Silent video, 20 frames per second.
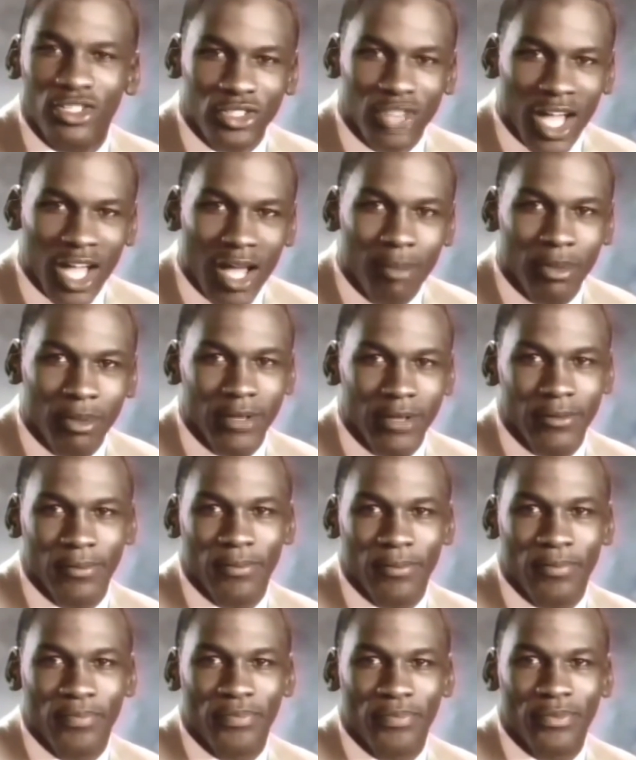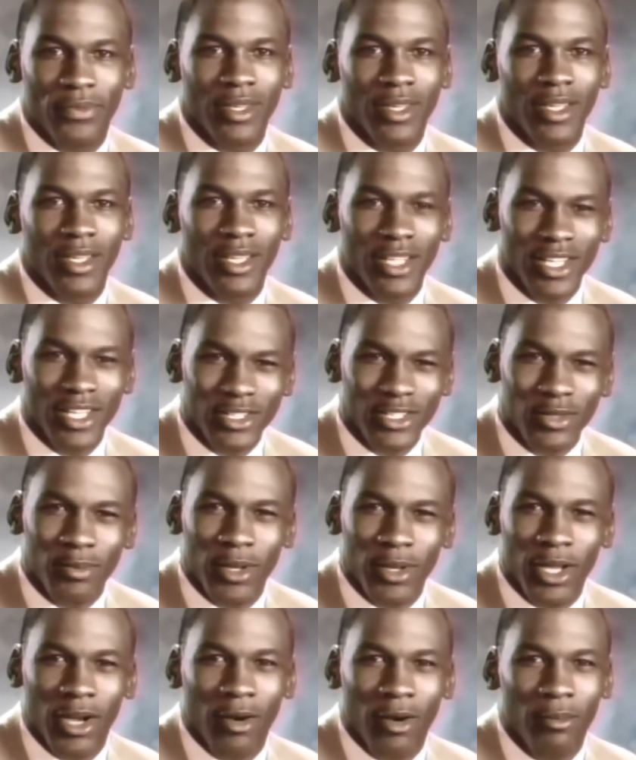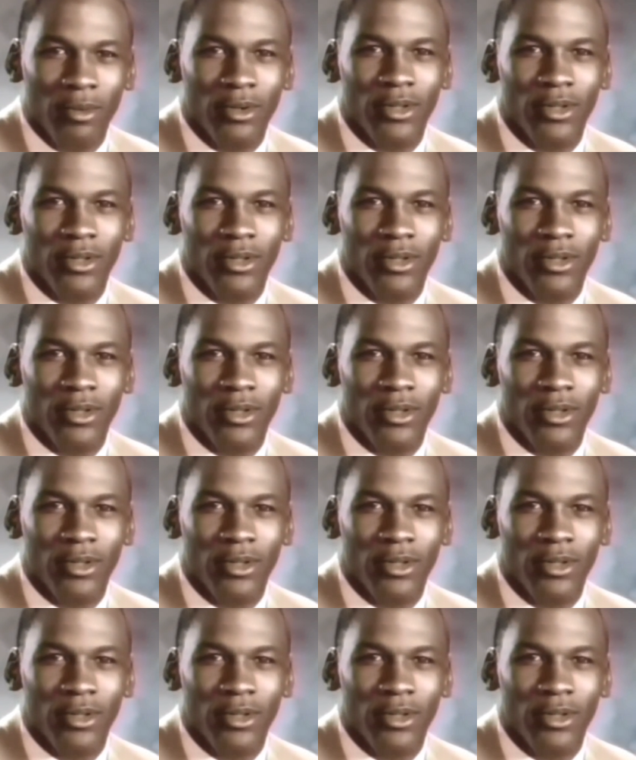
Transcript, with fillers: Stop it. Get some help.